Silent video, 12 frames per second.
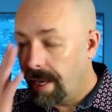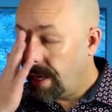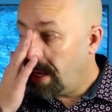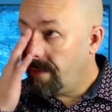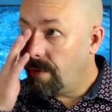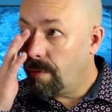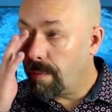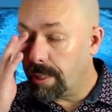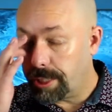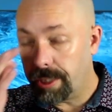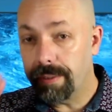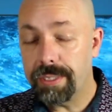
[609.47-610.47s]
Even when we're
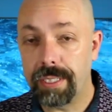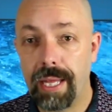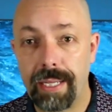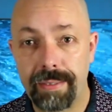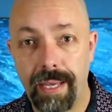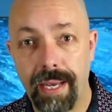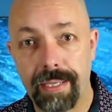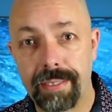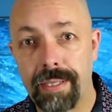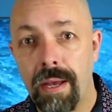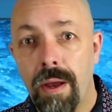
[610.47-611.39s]
choosing that text,